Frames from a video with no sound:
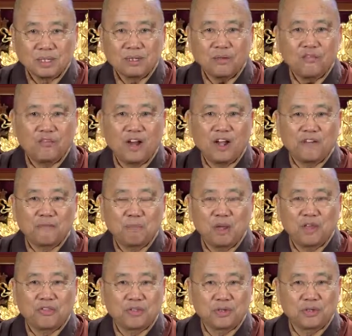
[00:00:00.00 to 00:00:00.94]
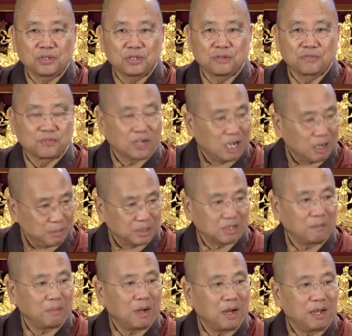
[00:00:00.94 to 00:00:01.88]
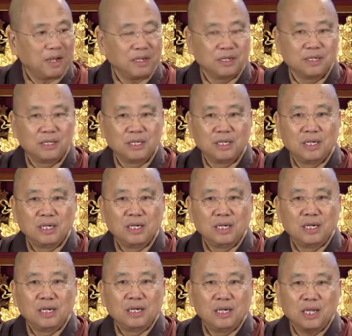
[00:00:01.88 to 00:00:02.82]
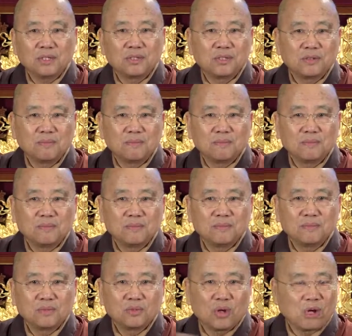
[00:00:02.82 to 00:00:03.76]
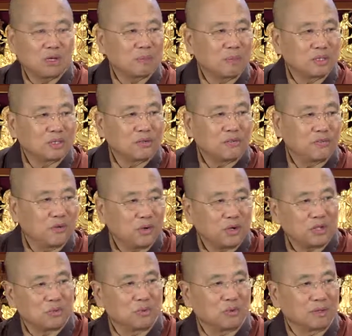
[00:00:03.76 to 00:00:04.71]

the 5 methods of calming the mind? Let's talk about the first